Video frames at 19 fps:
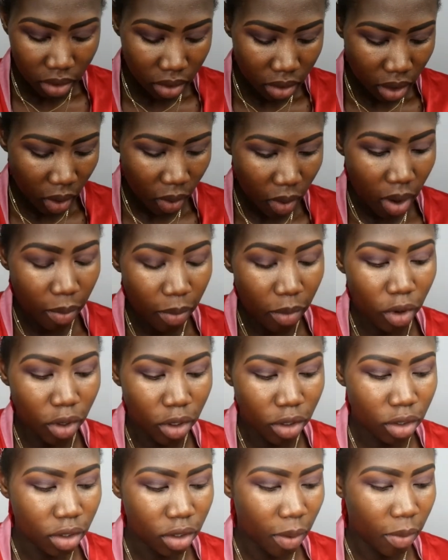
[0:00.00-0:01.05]
So now what I'm
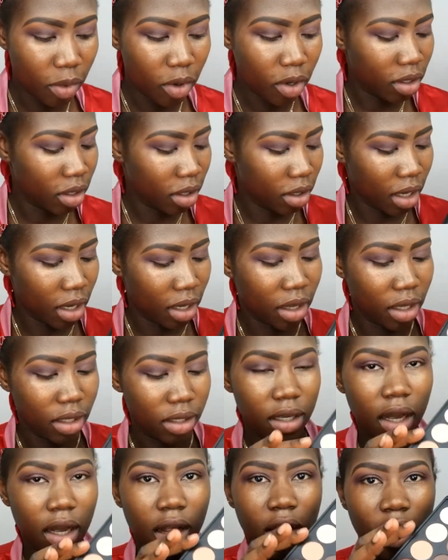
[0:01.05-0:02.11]
going to do, I'm going to take
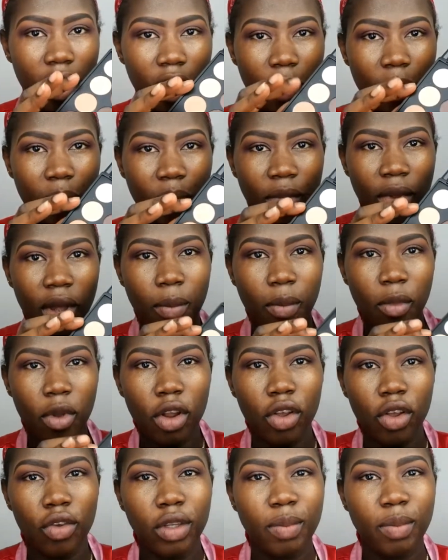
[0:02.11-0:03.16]
this color here. I'm
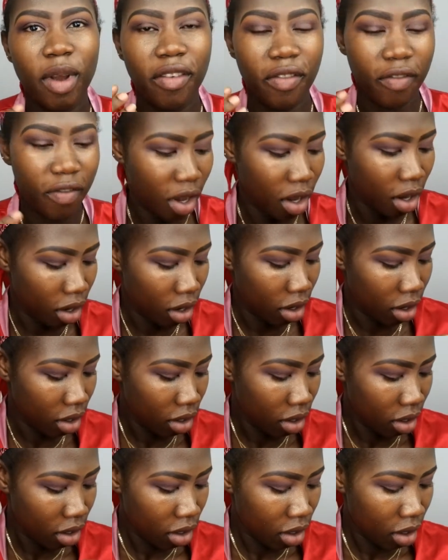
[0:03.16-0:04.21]
going to use my finger
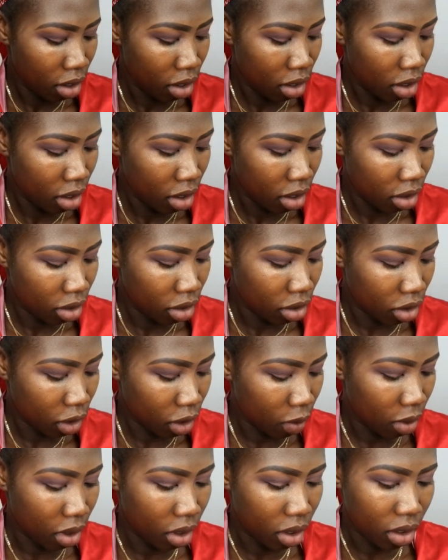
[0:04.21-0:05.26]

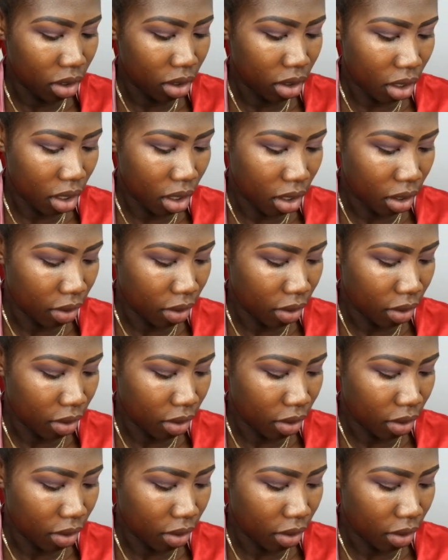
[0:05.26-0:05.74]
just because